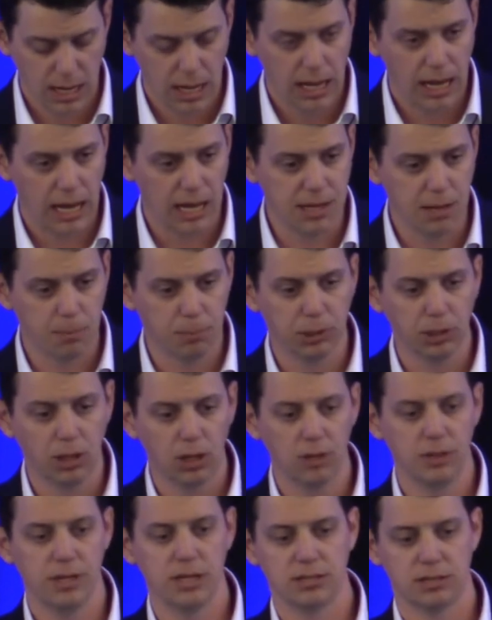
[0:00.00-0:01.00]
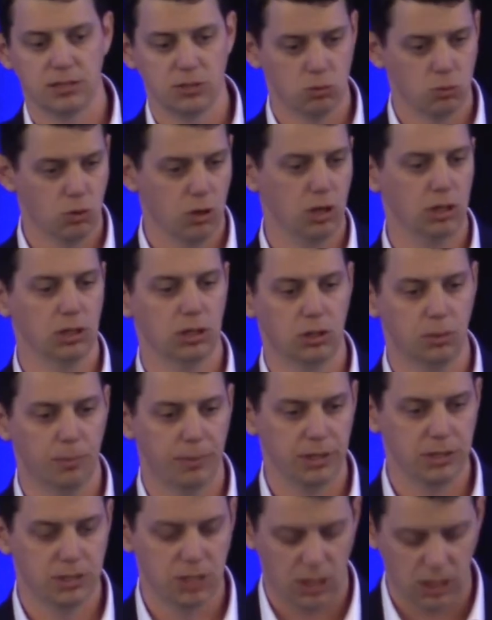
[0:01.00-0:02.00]
And then below this is where a little
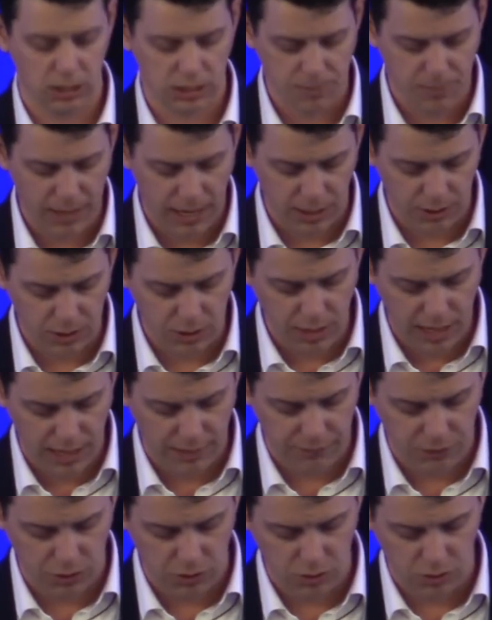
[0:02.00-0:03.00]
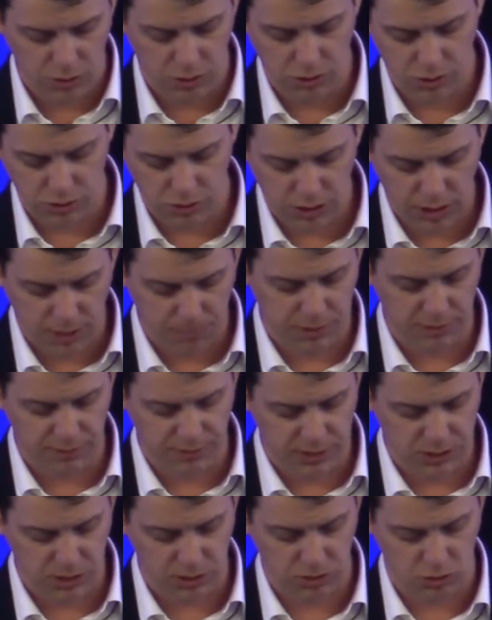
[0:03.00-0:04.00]
bit of talked about, you have your
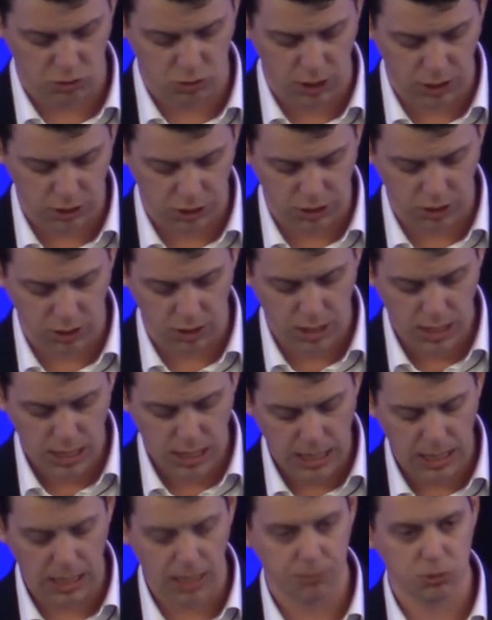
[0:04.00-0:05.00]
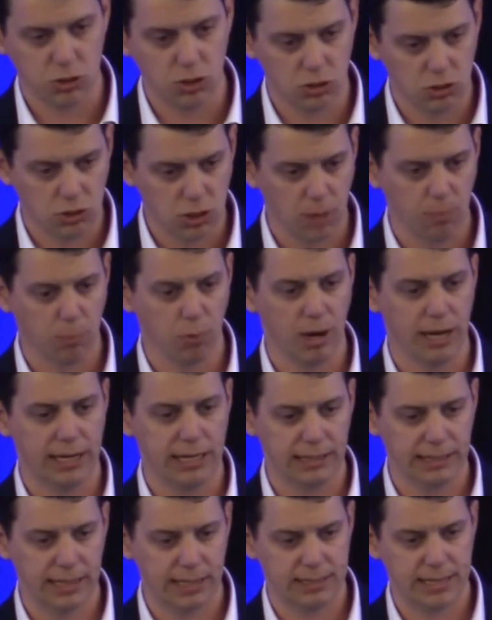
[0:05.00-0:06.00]
subdivision structure. So you start
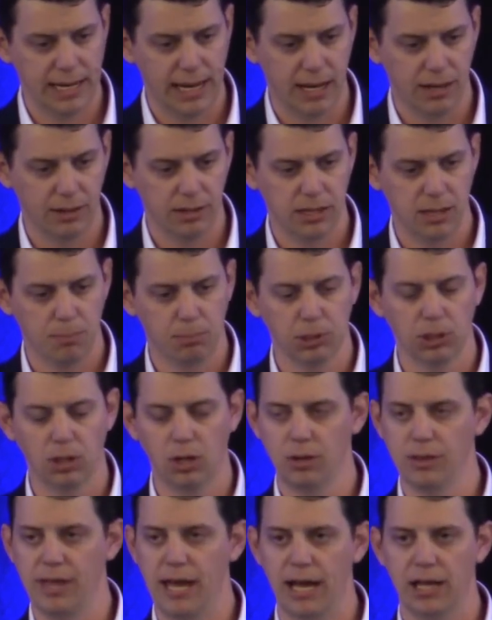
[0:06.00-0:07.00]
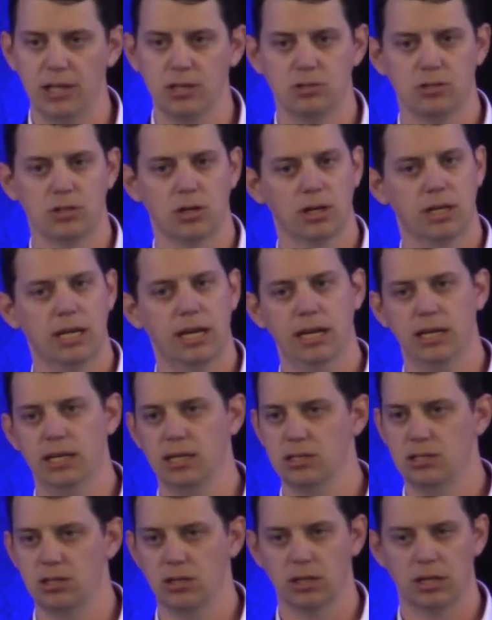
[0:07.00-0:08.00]
breaking that down. And then below that, you start getting
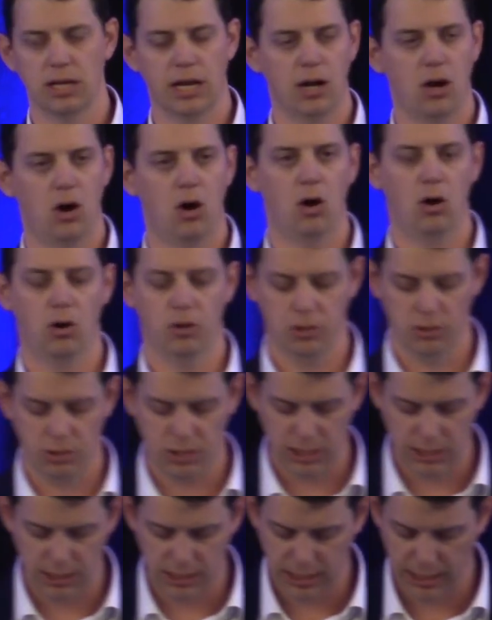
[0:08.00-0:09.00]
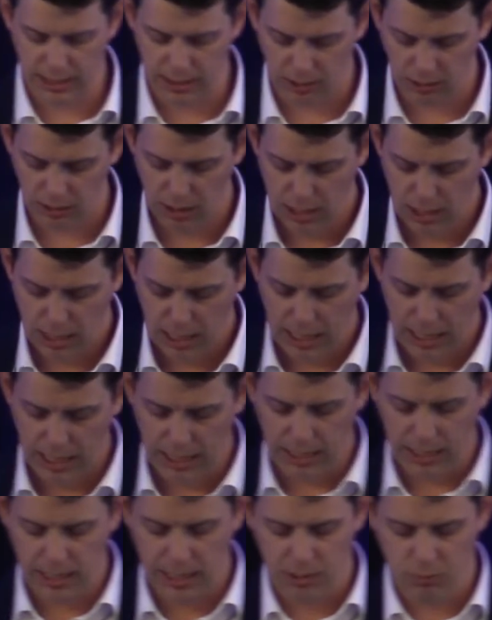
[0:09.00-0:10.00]
into kind of all your detail
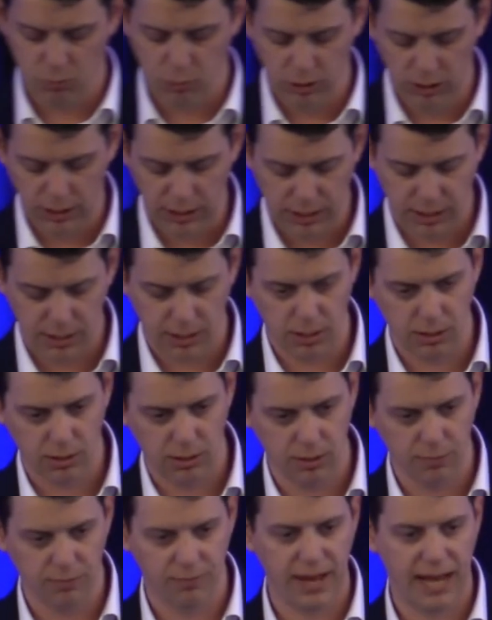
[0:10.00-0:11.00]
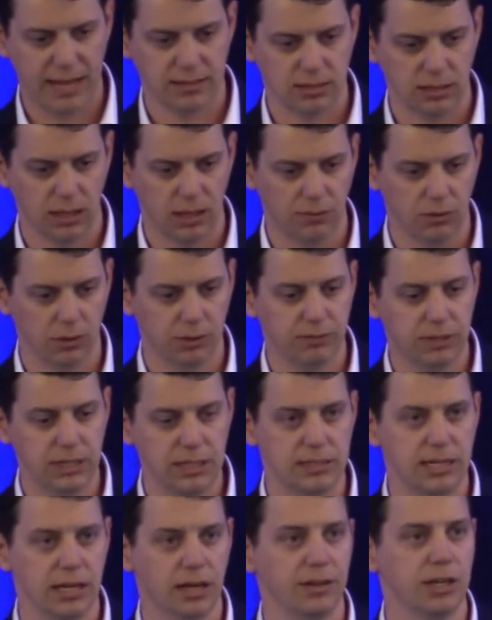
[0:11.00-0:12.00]
and really the vast level of
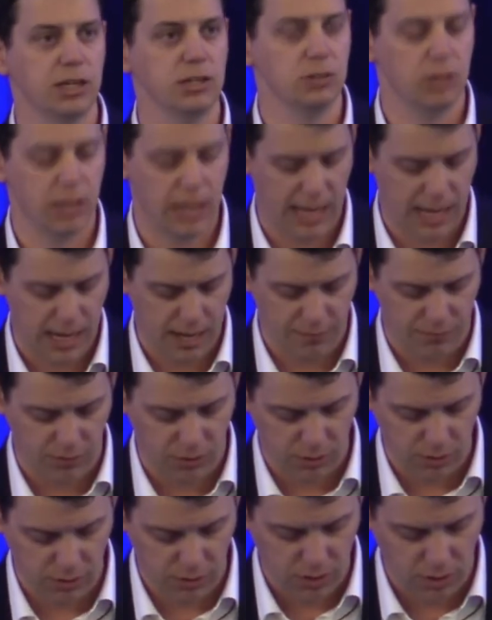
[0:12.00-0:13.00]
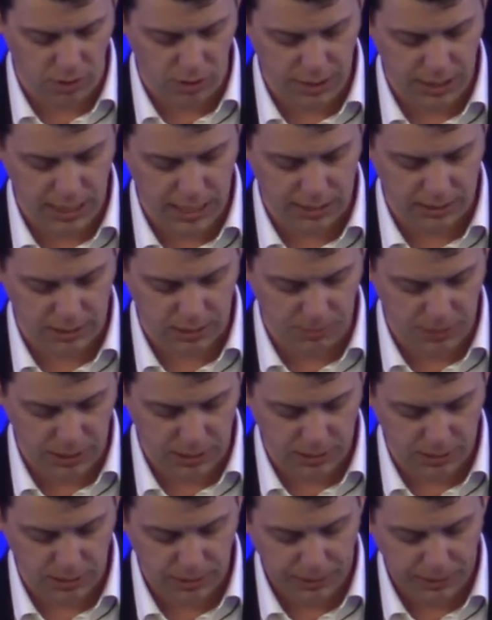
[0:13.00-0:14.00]
detail that you can have on the estimates.